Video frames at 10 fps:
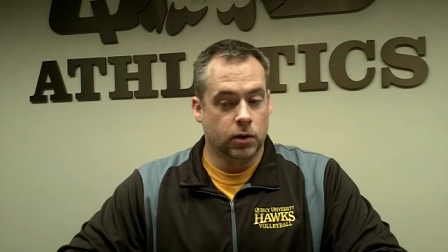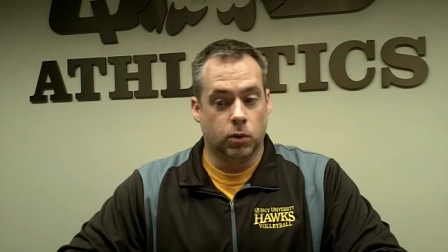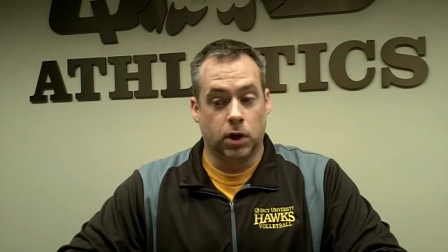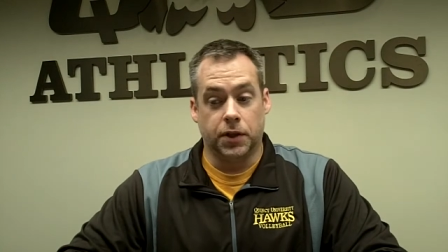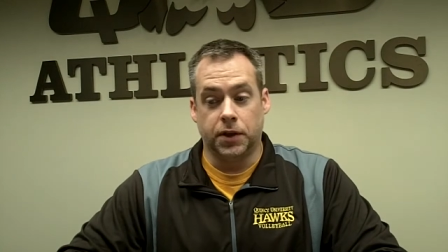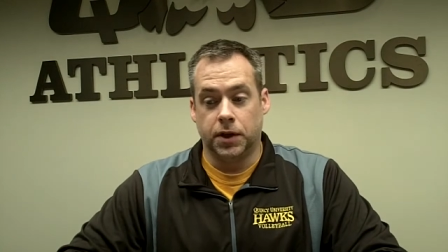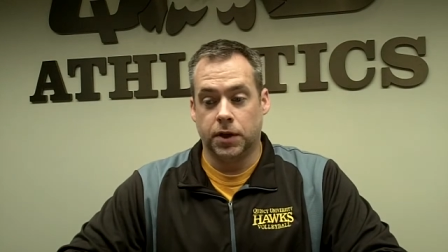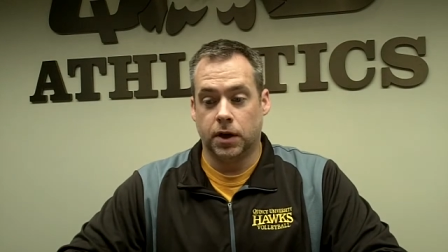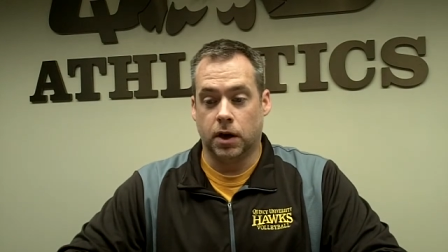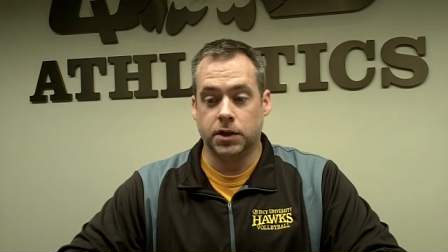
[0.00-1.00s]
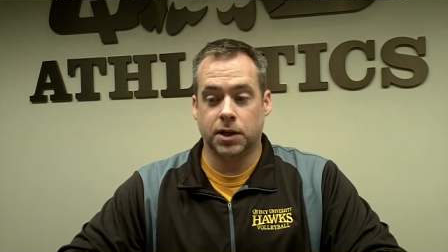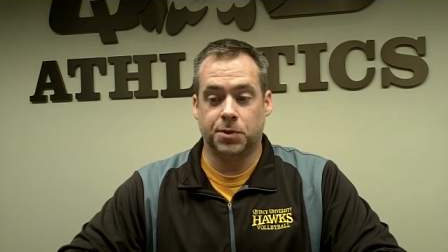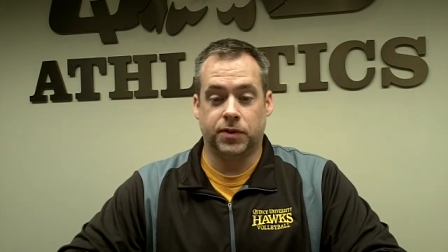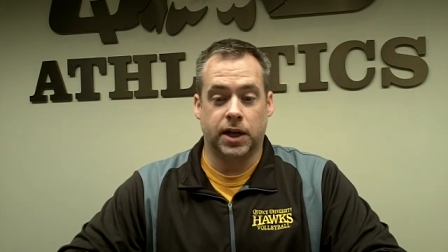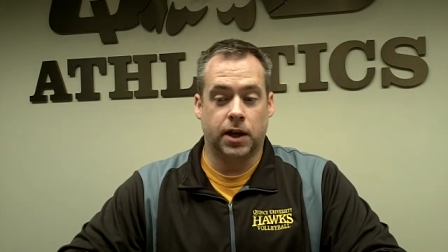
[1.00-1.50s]
Well, the, our depth
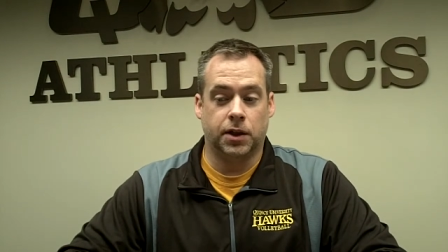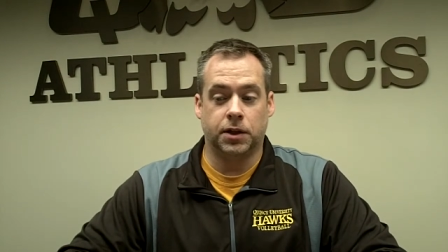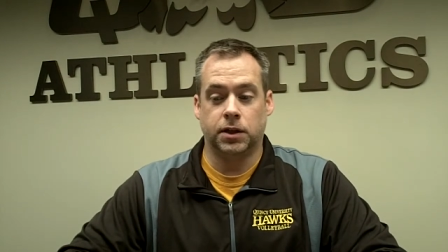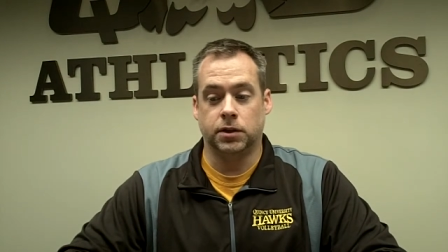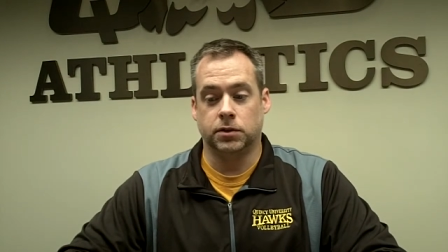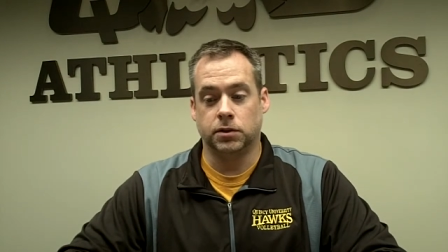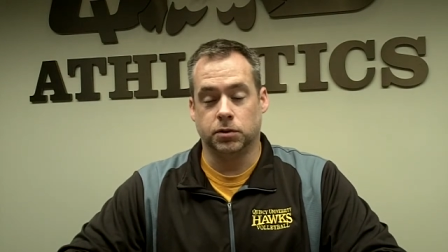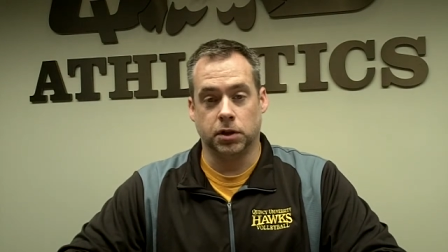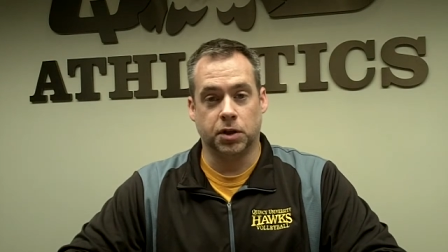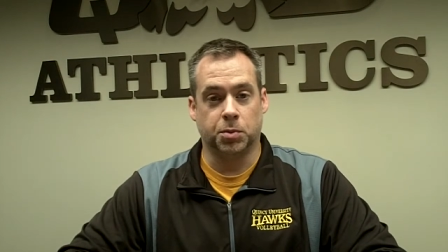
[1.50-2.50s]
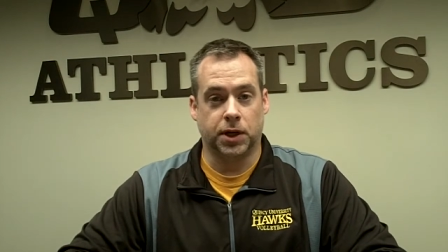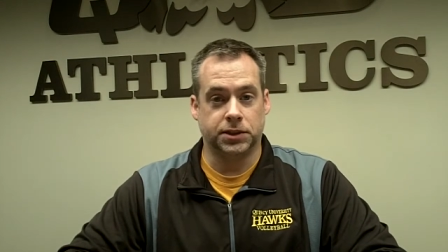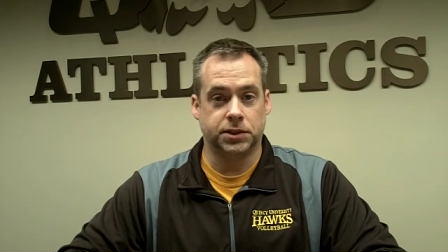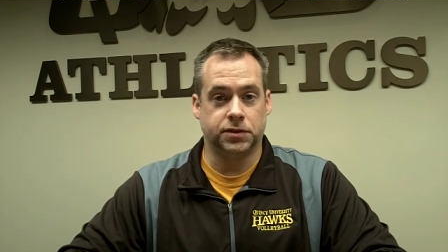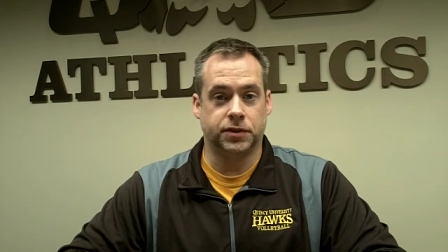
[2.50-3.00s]
of talent is, is really
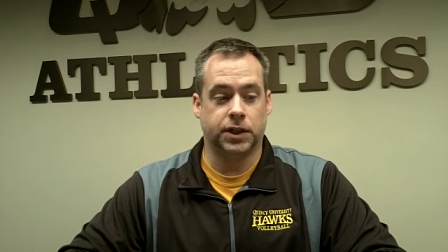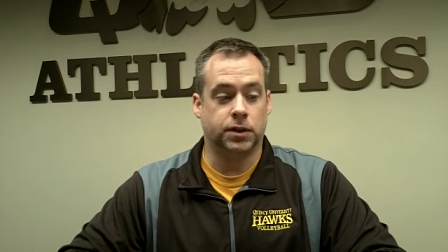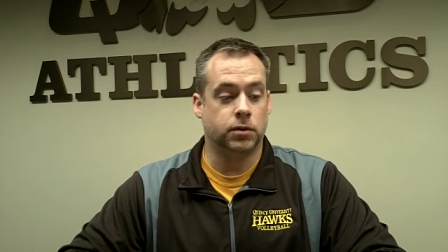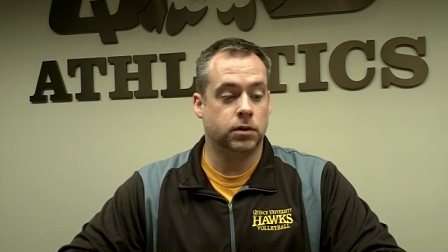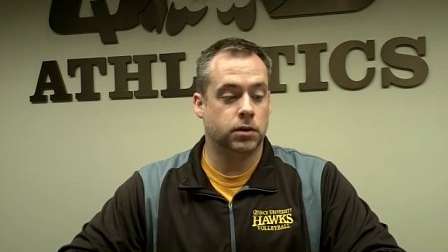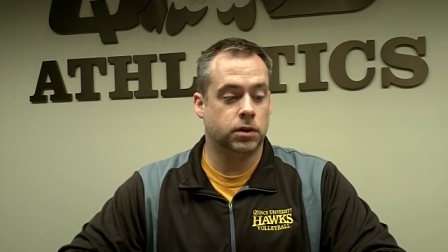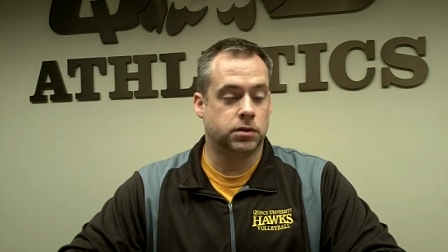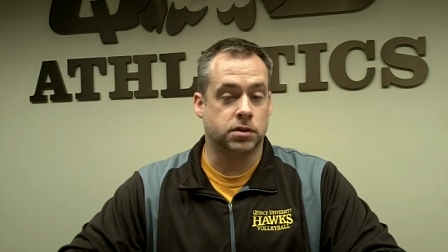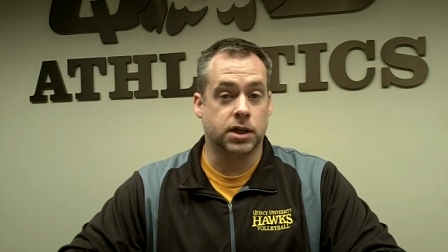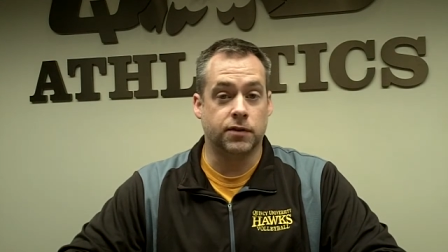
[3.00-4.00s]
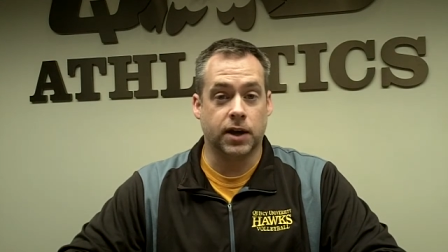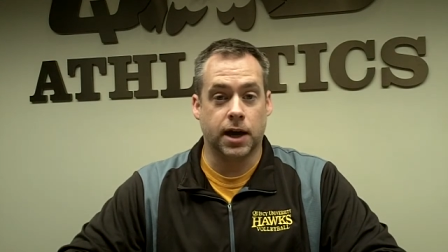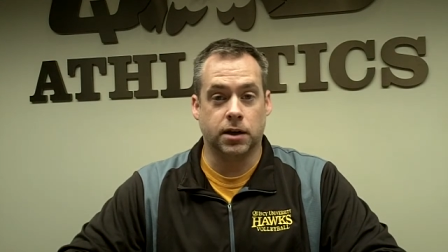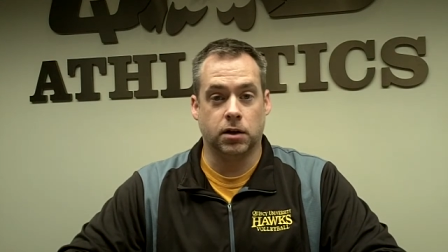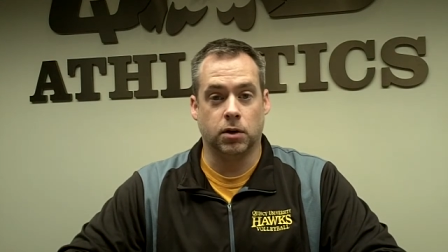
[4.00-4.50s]
impressive. And since I've
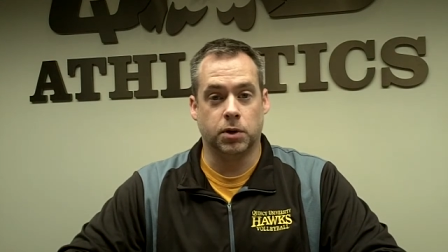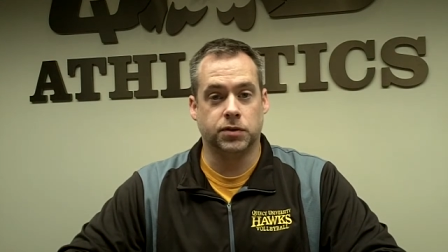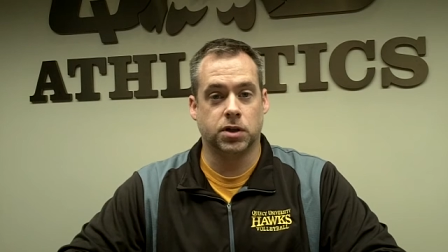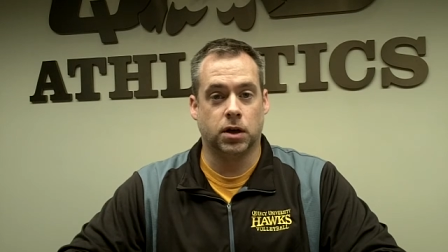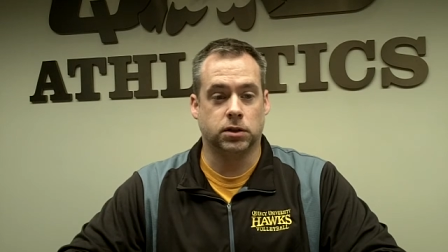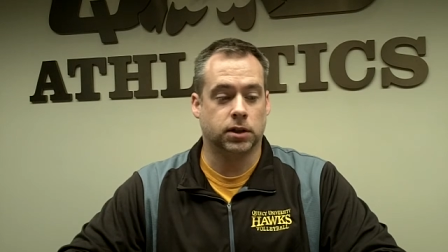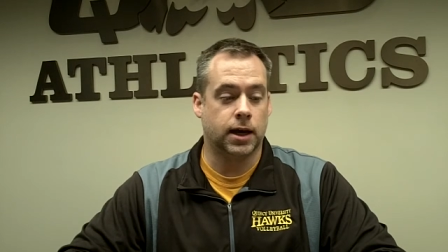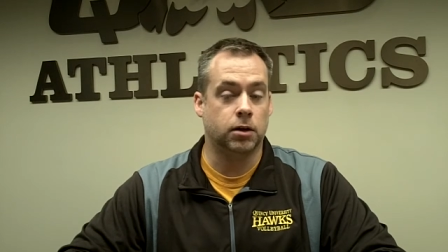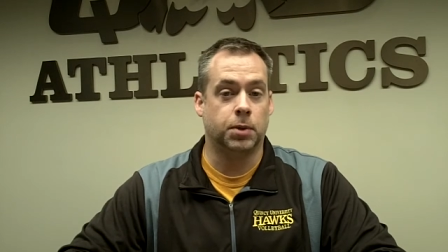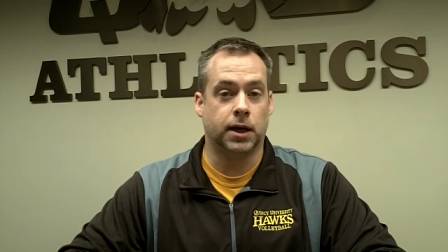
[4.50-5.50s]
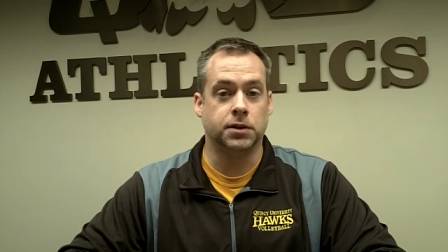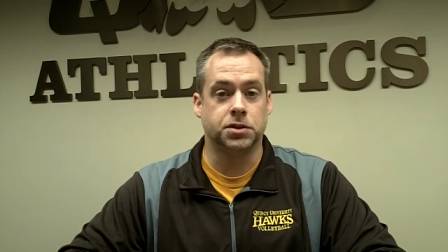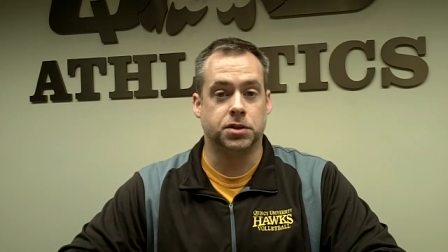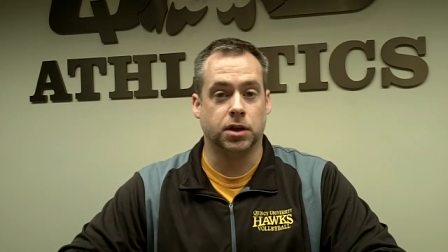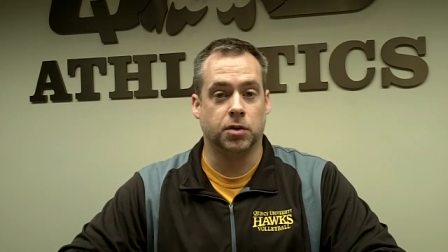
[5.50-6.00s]
gotten here, we've talked a lot about
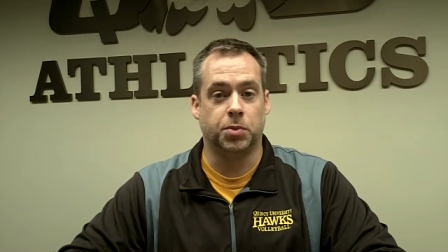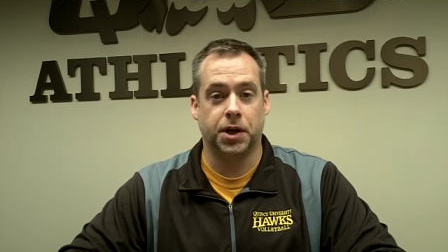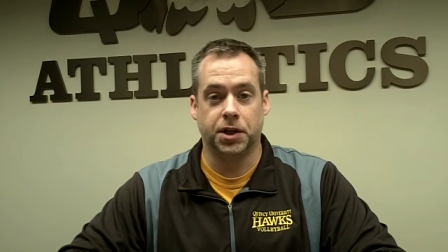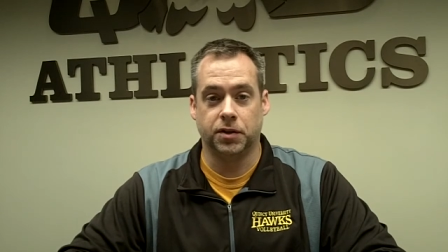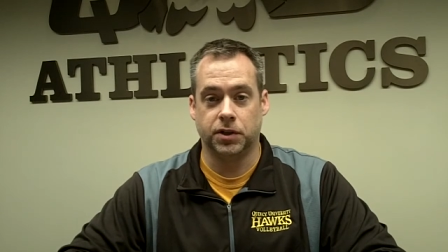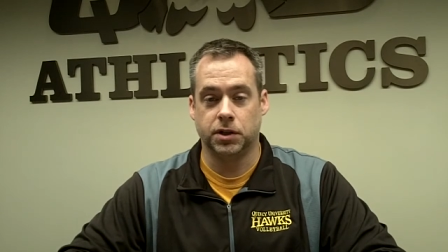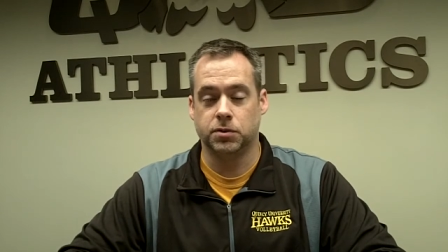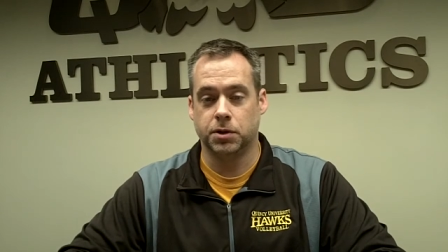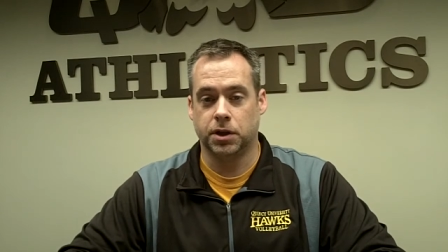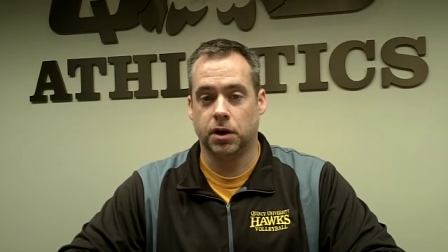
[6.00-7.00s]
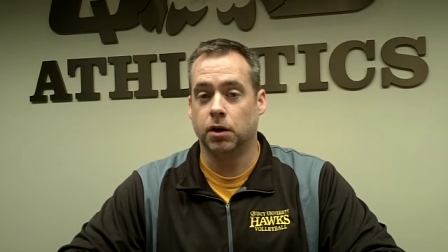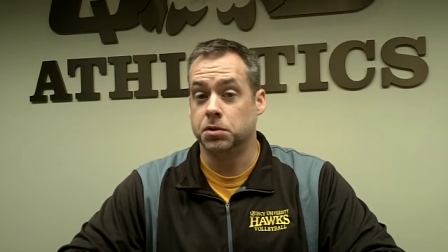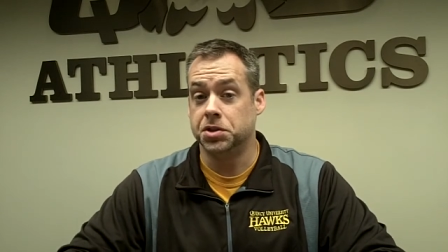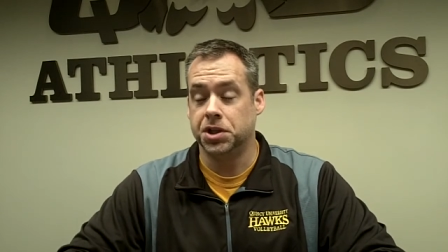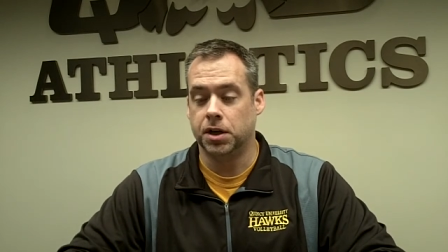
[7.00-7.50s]
just the competitiveness within our
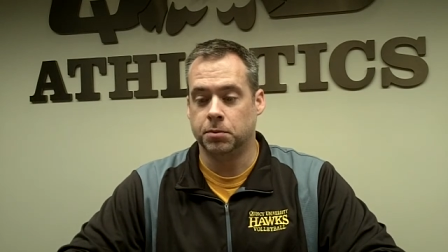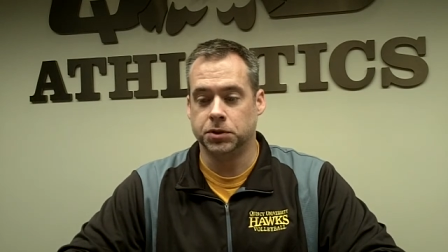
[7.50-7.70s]
own gym.